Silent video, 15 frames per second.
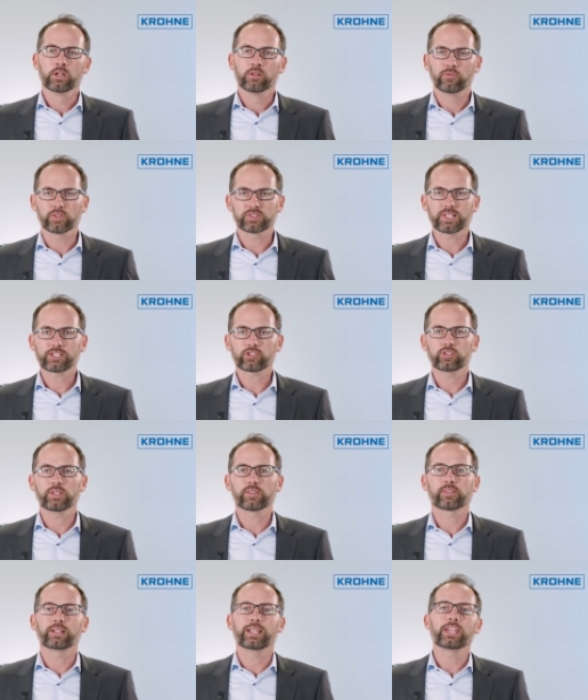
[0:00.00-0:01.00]
For such an
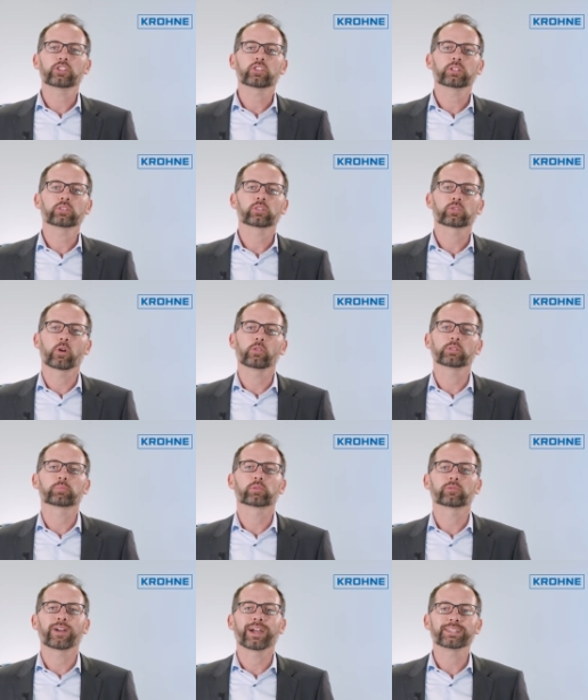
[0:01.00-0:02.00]
installation, KROHNE
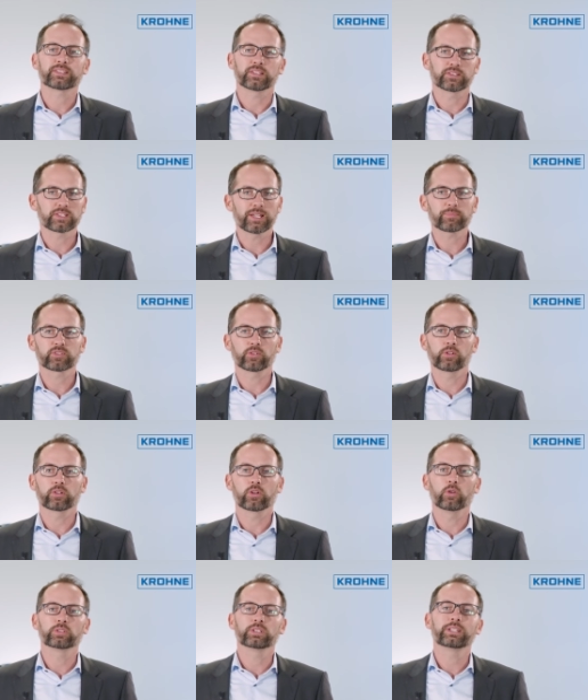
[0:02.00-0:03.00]
provides a subsoil
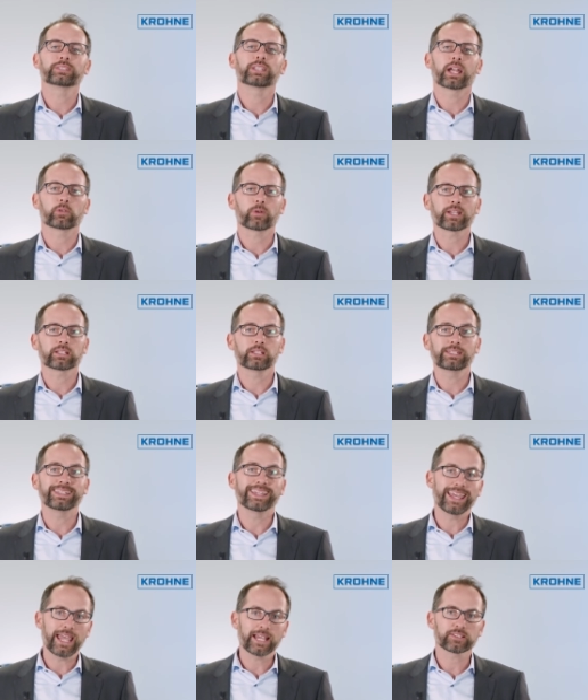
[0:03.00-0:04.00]
coating
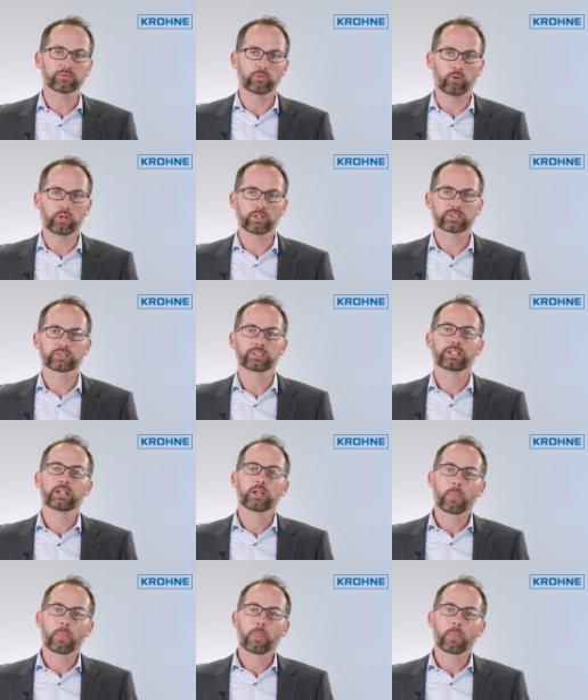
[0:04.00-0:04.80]
directly ex works